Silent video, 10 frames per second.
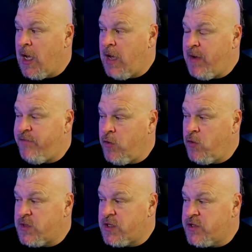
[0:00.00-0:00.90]
Uh, my
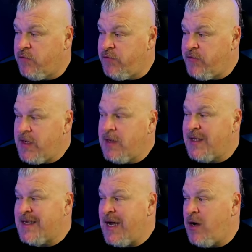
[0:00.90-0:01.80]
food was also fifty.
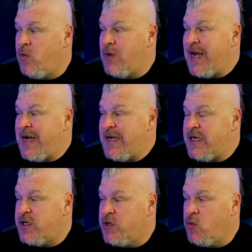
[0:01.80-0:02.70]
It's now
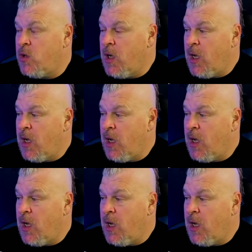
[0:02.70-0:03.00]
ninety-two.